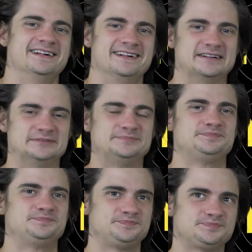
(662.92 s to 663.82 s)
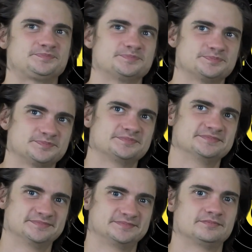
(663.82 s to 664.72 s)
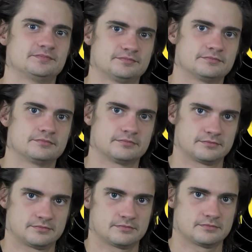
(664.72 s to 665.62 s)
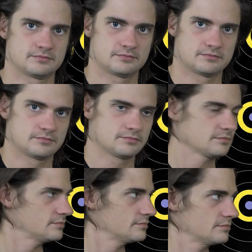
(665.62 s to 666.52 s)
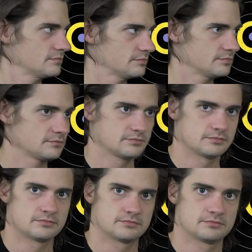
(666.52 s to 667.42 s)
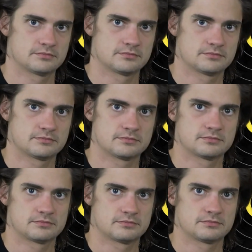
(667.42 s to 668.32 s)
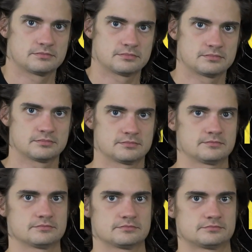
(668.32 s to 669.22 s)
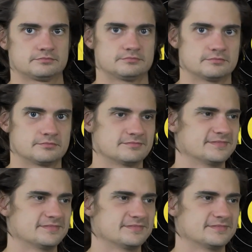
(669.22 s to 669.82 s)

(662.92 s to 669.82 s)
No words are spoken by the person on screen.